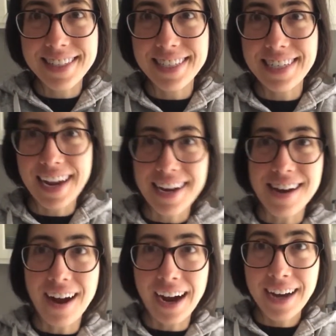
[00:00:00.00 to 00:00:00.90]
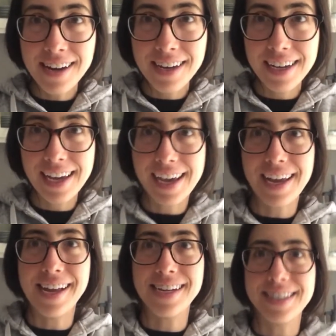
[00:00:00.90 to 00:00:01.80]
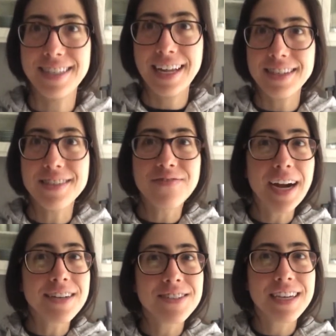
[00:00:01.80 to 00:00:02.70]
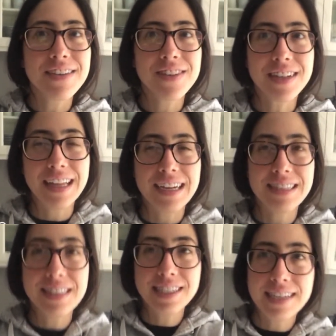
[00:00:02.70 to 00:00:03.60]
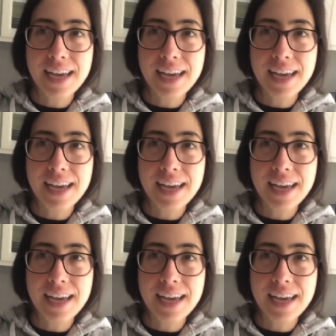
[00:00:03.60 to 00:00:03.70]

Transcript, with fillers: day nine, and today is the final day of the cleanse.